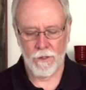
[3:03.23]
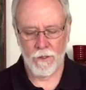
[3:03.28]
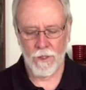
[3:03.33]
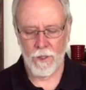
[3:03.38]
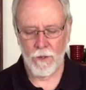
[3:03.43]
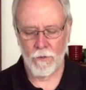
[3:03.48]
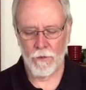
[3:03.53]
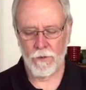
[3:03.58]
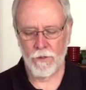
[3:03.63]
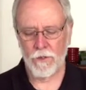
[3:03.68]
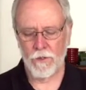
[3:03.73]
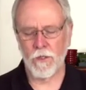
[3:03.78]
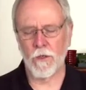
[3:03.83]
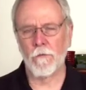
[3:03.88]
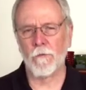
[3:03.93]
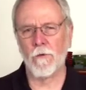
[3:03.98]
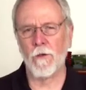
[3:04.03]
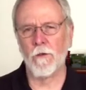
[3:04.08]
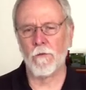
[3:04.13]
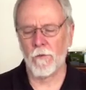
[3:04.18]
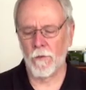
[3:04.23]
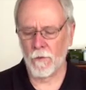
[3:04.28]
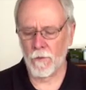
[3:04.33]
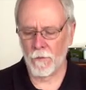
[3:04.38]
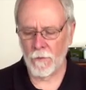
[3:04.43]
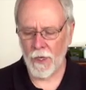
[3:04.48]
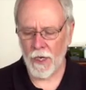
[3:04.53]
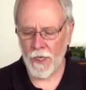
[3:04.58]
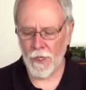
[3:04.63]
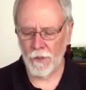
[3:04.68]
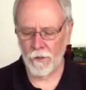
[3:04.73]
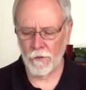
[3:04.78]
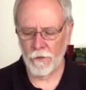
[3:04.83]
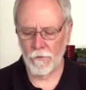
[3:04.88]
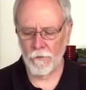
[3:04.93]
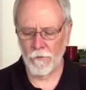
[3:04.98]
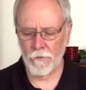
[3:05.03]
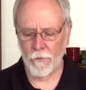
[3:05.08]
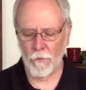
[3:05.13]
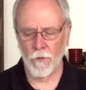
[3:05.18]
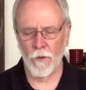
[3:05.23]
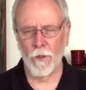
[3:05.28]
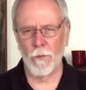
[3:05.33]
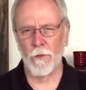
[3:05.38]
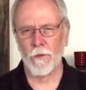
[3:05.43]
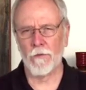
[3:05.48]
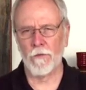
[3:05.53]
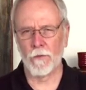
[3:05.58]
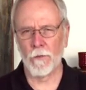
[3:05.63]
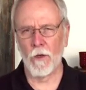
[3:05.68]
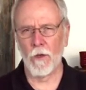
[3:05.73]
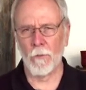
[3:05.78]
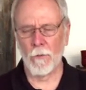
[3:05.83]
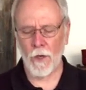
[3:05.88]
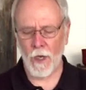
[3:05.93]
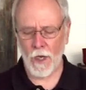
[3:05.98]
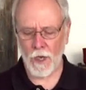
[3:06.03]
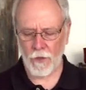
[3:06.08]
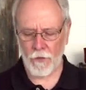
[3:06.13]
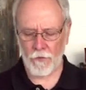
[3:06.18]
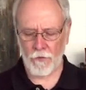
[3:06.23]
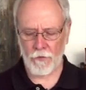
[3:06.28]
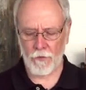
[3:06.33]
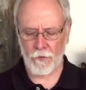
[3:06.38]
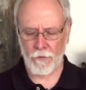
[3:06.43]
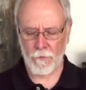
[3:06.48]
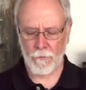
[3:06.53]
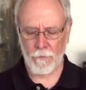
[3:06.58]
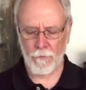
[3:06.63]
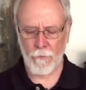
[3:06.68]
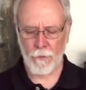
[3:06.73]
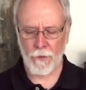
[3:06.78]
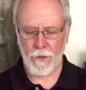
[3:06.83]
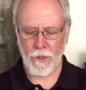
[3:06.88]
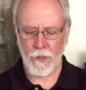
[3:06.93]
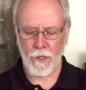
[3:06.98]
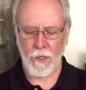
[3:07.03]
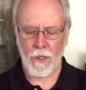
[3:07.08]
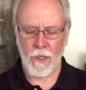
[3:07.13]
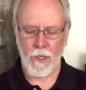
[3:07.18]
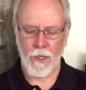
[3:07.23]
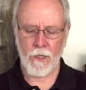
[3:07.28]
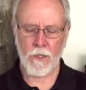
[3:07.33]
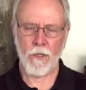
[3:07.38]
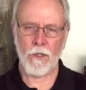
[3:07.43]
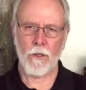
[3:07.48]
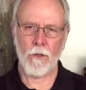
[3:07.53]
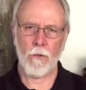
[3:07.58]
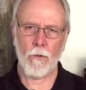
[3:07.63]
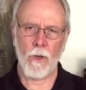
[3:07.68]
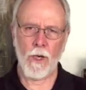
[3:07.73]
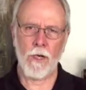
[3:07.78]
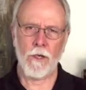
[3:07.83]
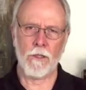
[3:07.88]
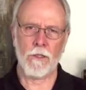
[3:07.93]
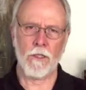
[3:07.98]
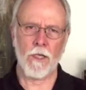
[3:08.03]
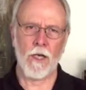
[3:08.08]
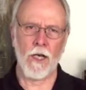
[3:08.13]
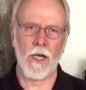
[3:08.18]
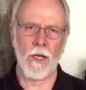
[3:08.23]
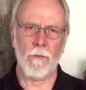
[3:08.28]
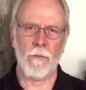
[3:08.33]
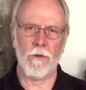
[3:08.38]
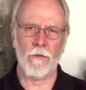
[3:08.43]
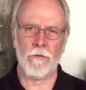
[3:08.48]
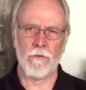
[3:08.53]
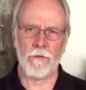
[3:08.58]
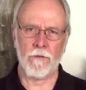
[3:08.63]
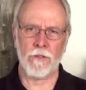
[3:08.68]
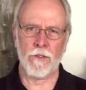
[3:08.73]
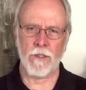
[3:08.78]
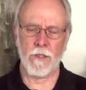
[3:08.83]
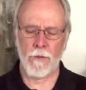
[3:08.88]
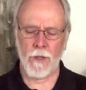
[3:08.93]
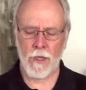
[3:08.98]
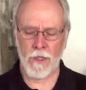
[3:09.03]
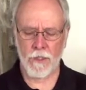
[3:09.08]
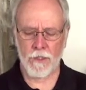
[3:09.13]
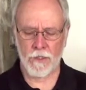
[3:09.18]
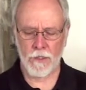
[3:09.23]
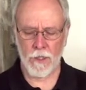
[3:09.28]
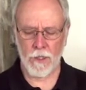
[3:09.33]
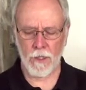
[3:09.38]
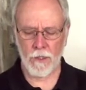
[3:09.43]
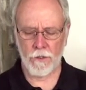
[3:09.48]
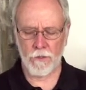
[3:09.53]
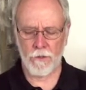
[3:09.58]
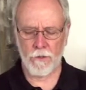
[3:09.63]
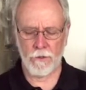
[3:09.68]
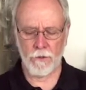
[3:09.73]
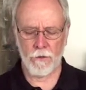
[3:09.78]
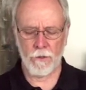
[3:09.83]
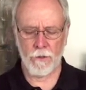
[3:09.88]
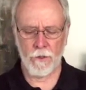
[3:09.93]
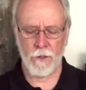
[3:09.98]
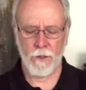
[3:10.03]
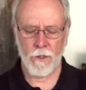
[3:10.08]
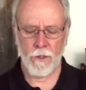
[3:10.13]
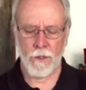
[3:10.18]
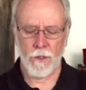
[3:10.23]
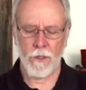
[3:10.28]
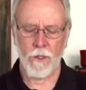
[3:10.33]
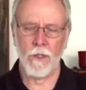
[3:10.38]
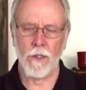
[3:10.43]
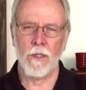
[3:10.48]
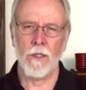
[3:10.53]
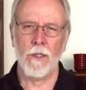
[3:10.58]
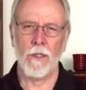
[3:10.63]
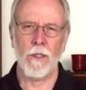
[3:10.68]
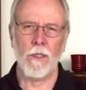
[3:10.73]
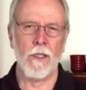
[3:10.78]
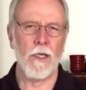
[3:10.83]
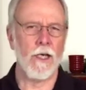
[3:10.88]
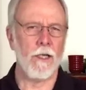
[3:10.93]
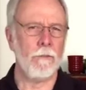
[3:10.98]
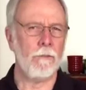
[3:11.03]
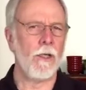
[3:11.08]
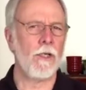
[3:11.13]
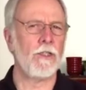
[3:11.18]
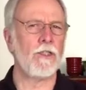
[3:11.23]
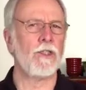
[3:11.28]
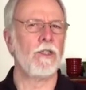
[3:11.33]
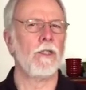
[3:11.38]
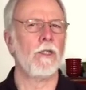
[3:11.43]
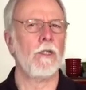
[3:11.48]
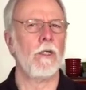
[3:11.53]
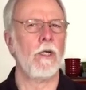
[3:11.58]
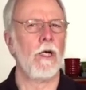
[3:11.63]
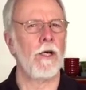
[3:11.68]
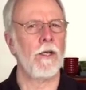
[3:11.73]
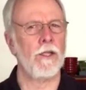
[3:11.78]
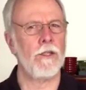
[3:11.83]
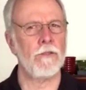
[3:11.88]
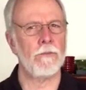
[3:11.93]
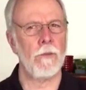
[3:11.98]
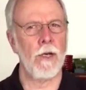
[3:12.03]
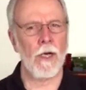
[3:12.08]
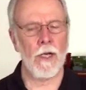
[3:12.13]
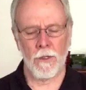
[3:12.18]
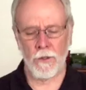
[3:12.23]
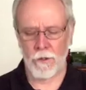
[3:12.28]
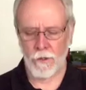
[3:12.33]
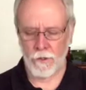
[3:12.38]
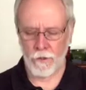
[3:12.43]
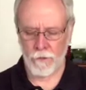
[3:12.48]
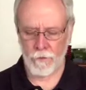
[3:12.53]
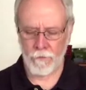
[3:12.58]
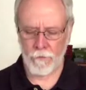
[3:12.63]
He was suffering from a mild form of smallpox, and in a rare time of semi-solitude, he had much on his mind.